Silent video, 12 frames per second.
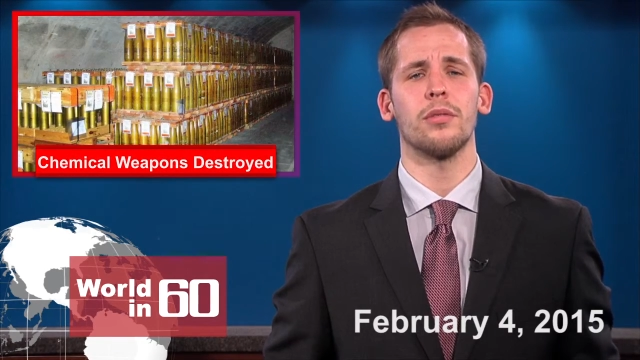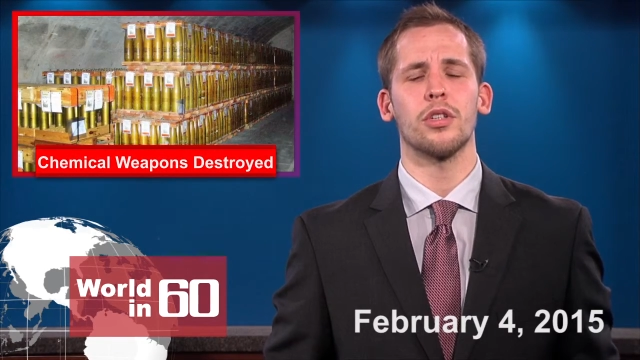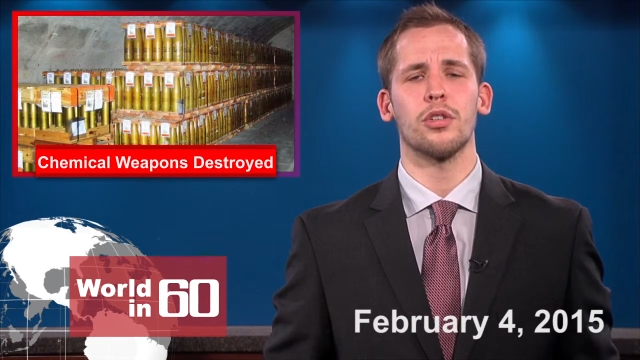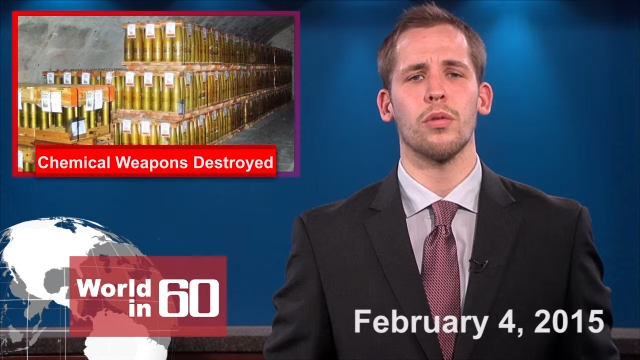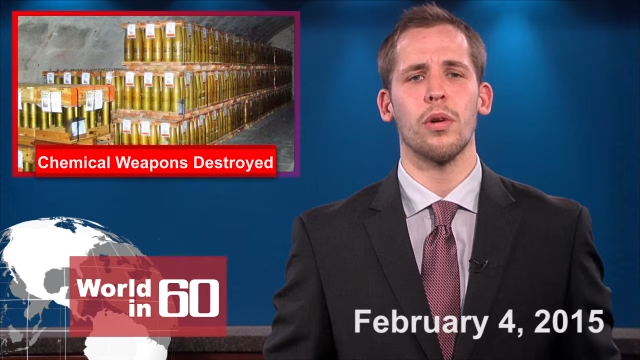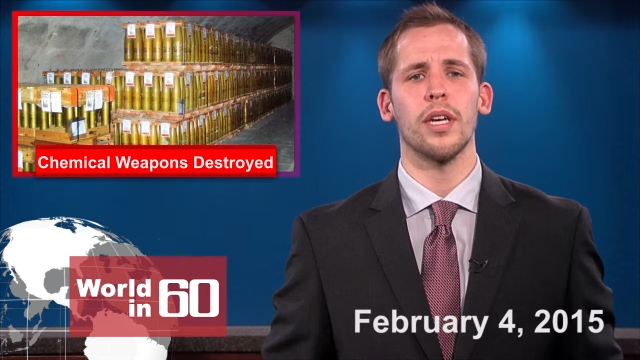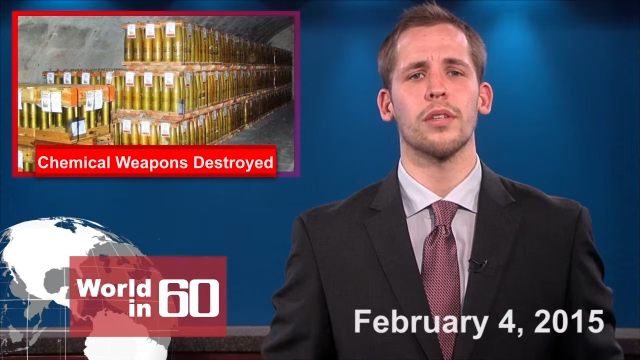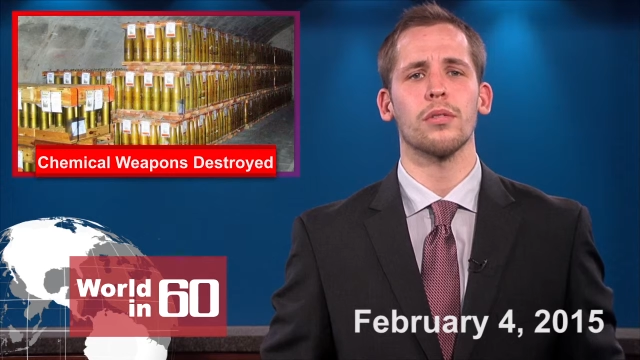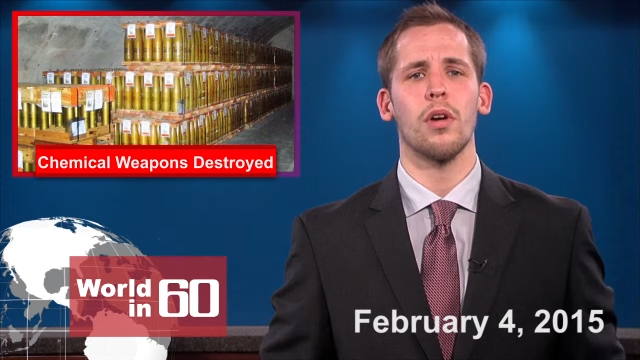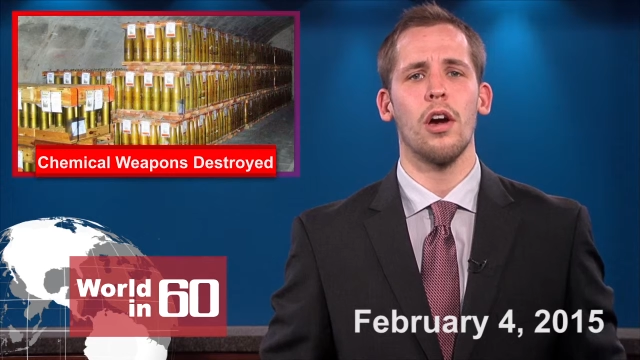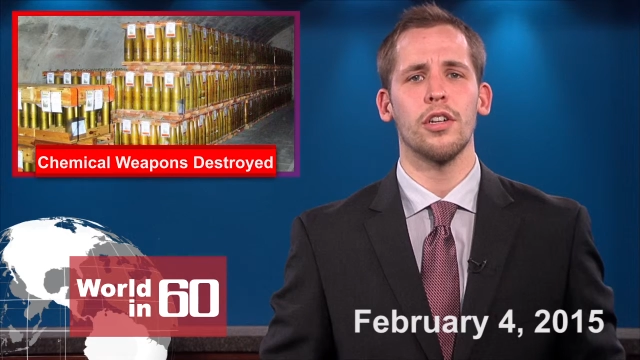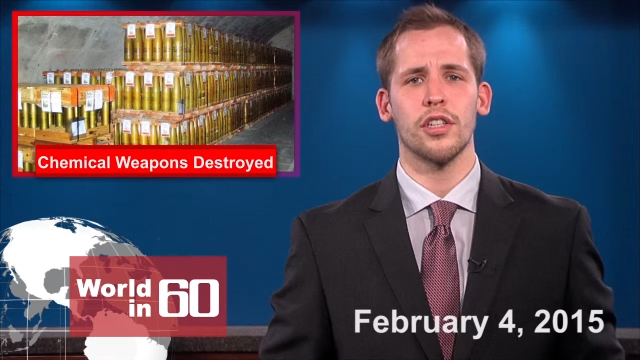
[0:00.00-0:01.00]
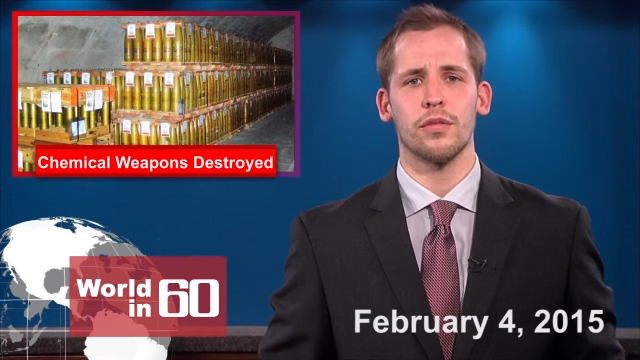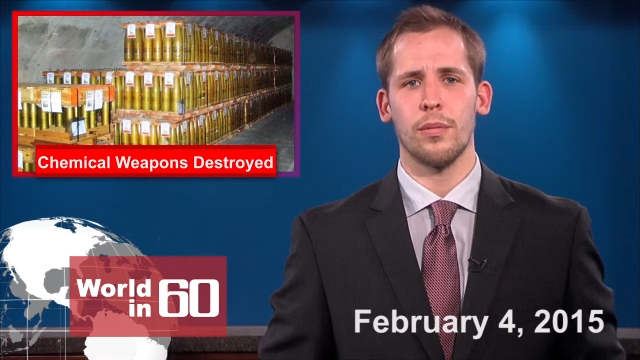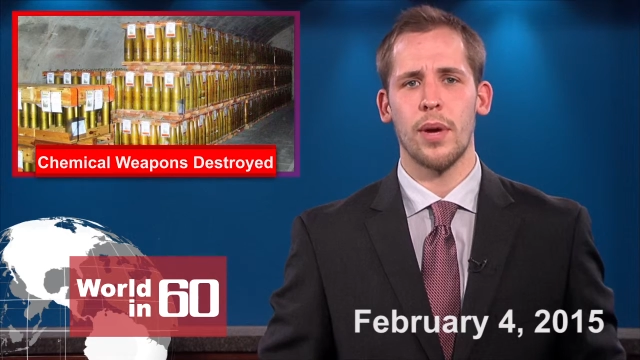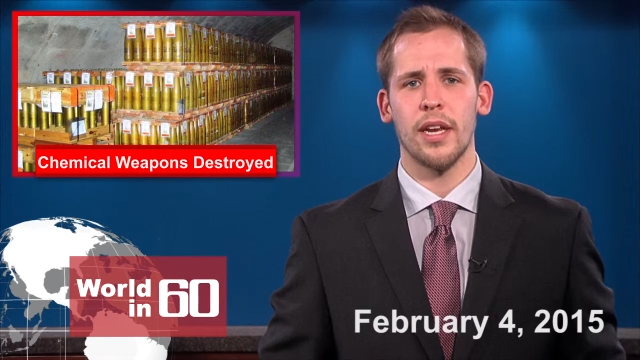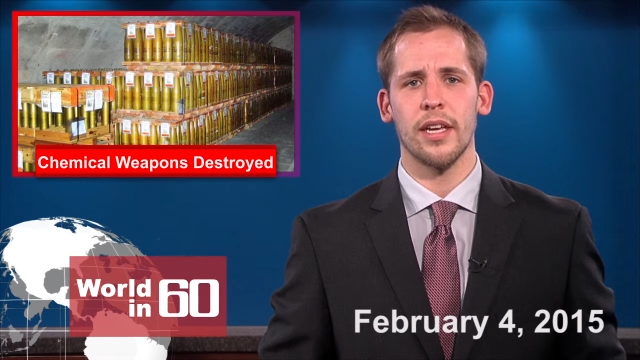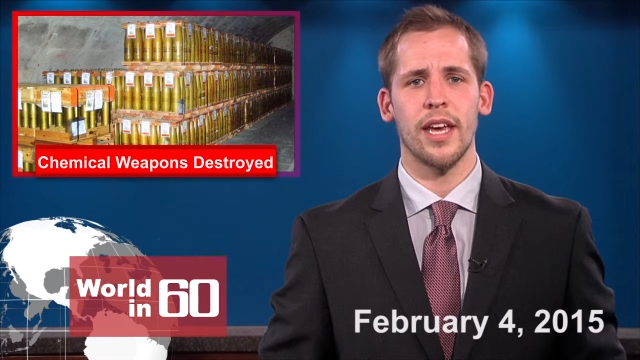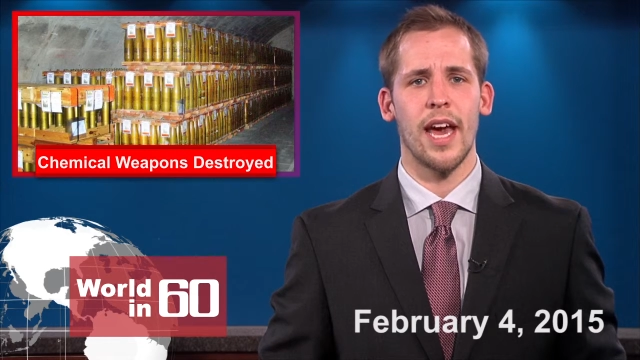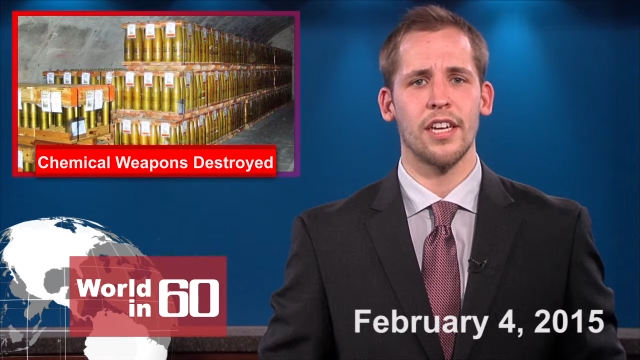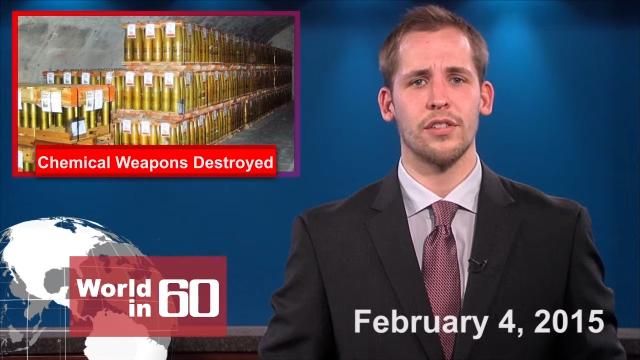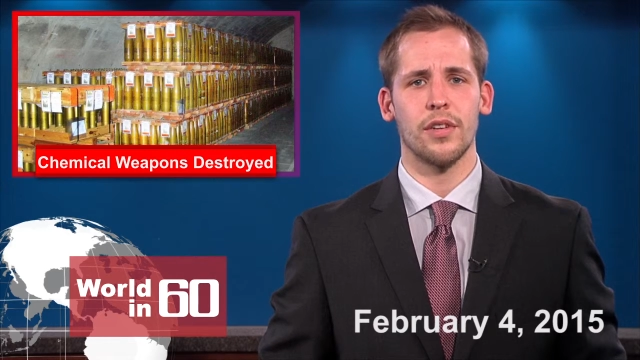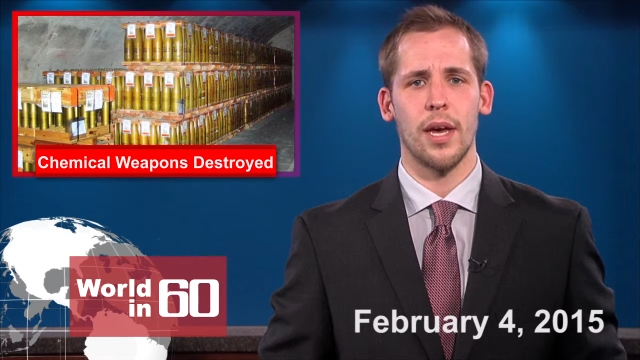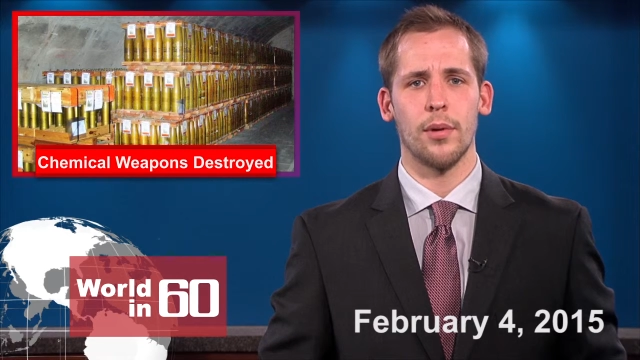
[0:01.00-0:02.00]
destroy its largest remaining
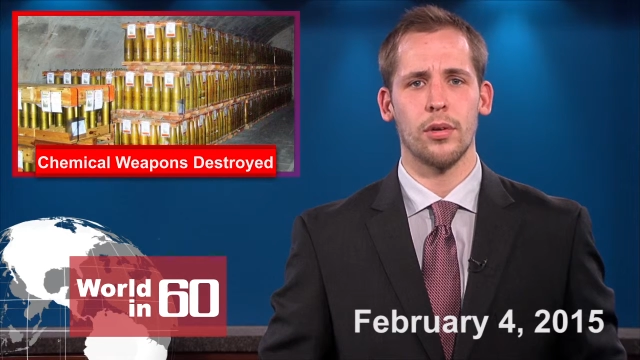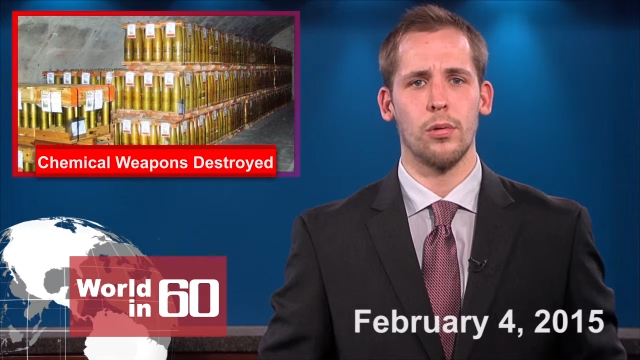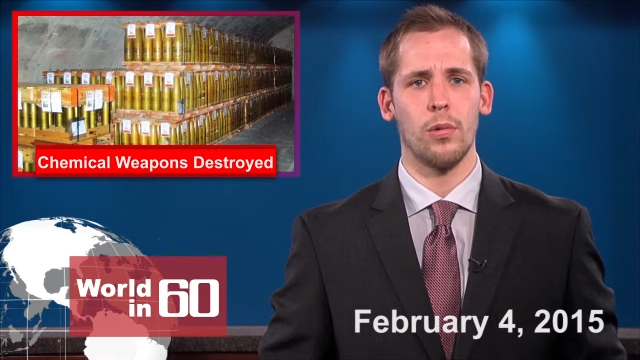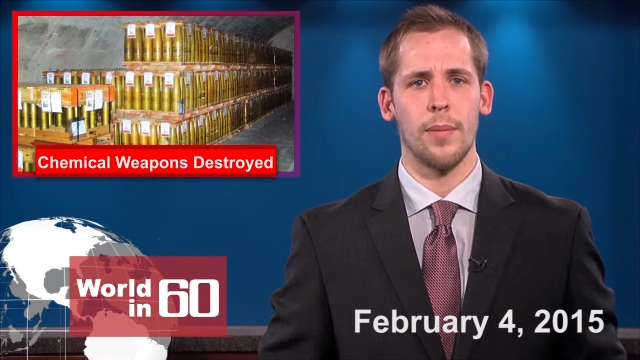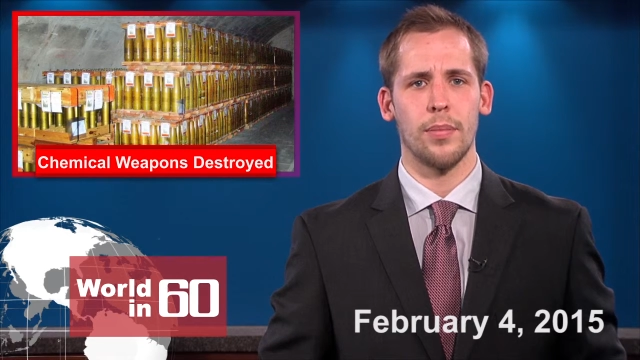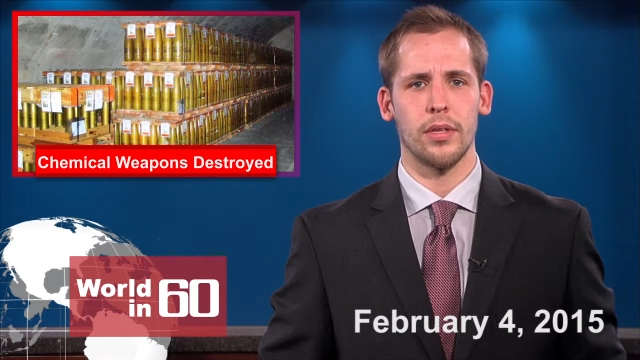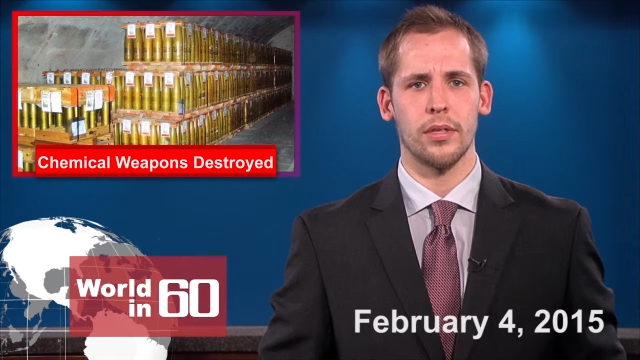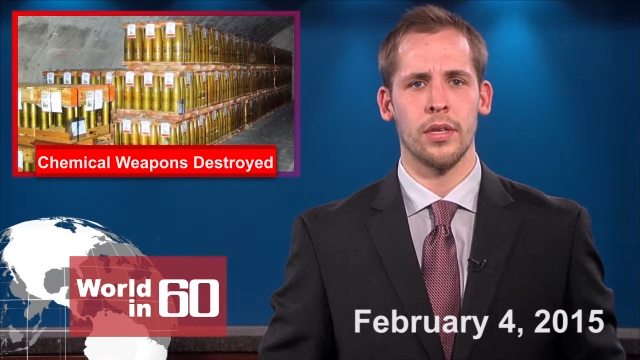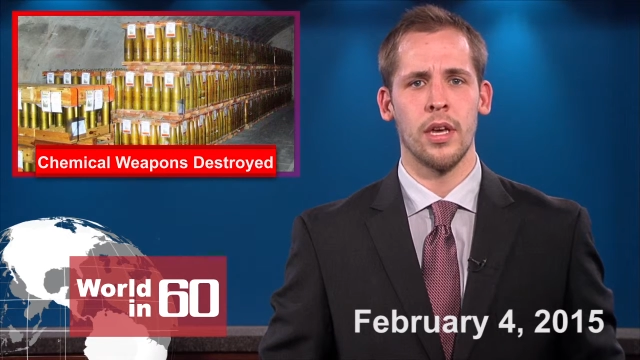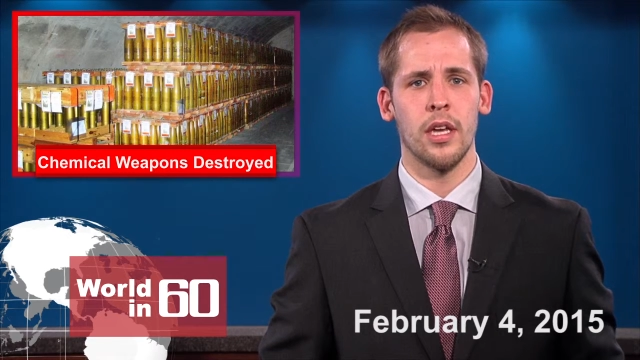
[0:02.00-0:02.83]
cache of chemical weapons.